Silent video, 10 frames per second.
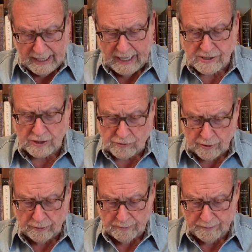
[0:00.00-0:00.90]
Is it
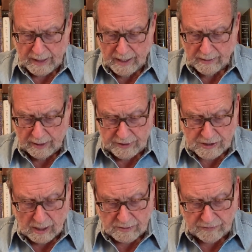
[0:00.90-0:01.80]
true? Now
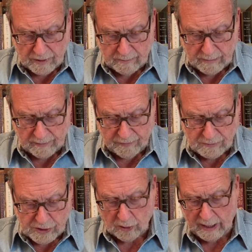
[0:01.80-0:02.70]
this comes
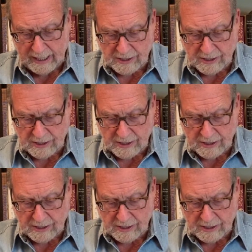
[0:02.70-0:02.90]
from Joy.